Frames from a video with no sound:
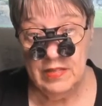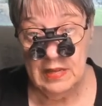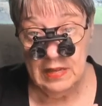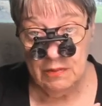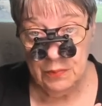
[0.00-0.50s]
the
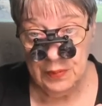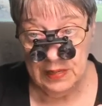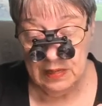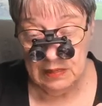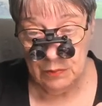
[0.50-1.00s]

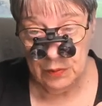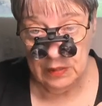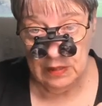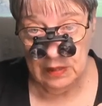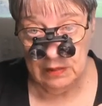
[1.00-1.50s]
implant
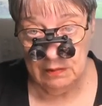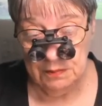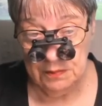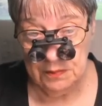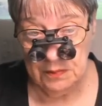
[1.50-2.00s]
put in,
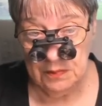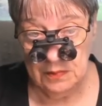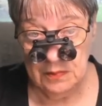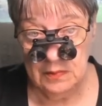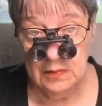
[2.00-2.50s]

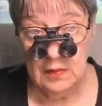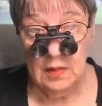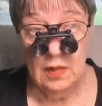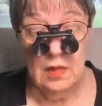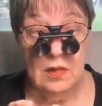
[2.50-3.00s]

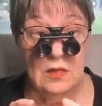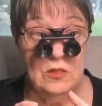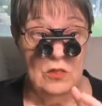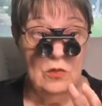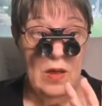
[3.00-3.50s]

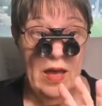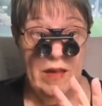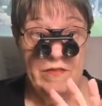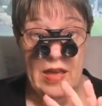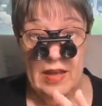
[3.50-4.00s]
to
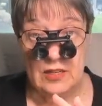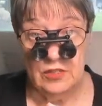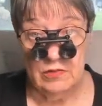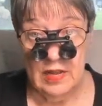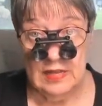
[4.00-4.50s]
have
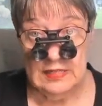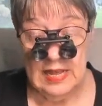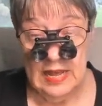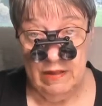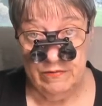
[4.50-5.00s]
x-rays
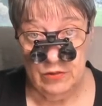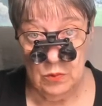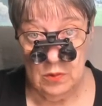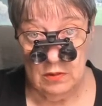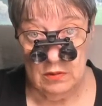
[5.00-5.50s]

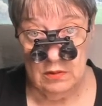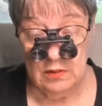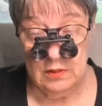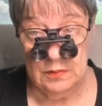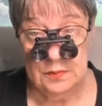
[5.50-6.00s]
afterwards.